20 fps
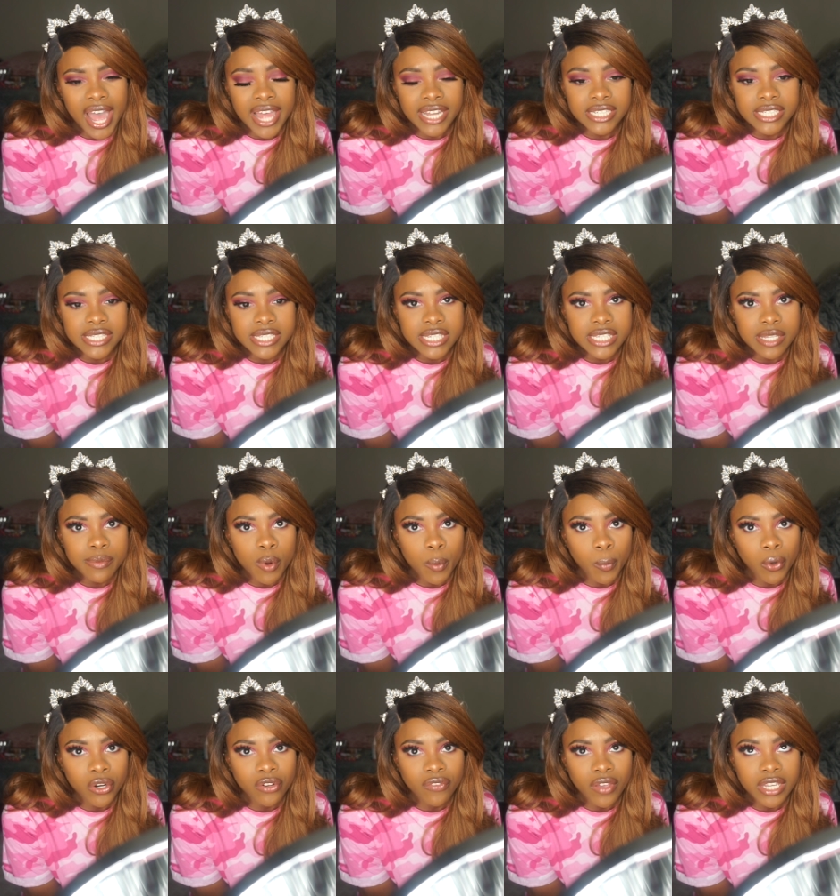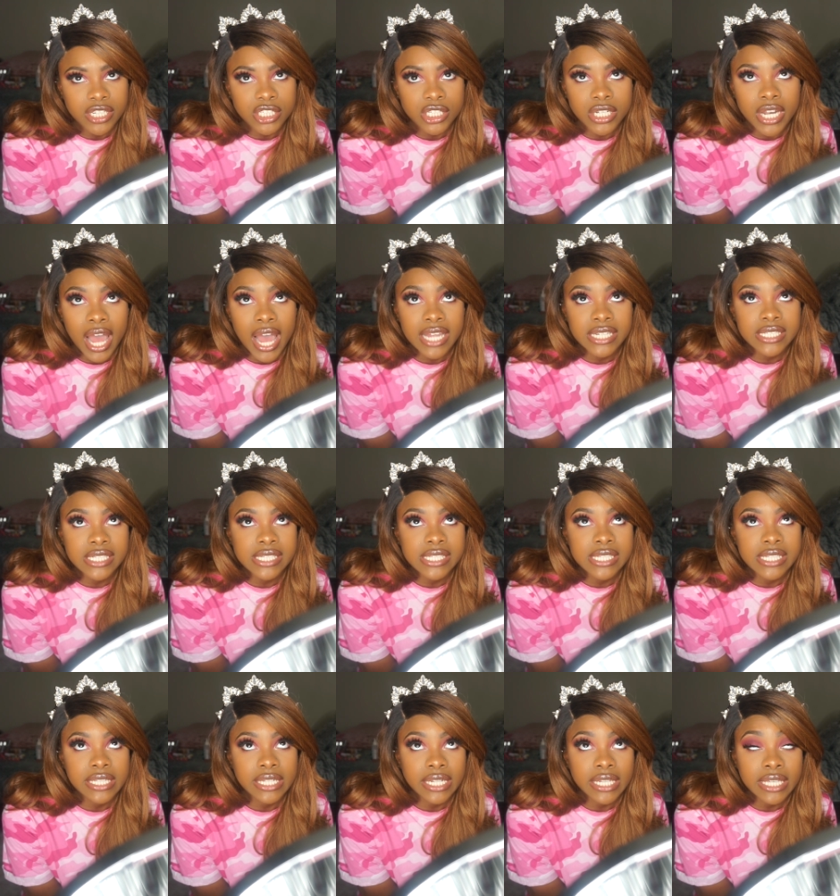I just need some more motivation. I
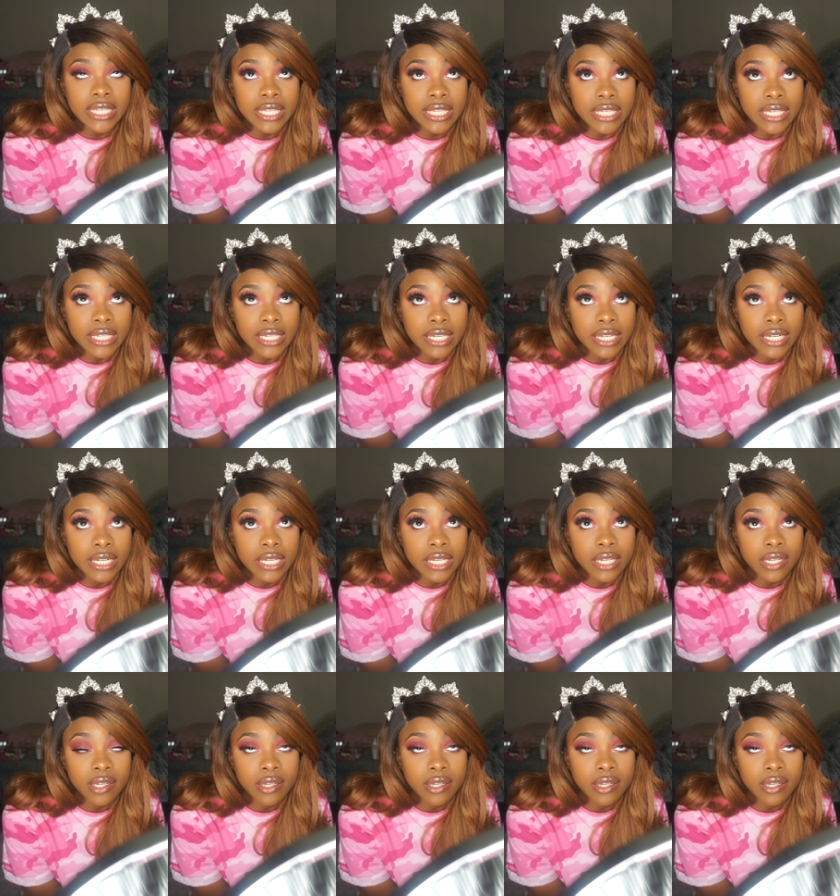just need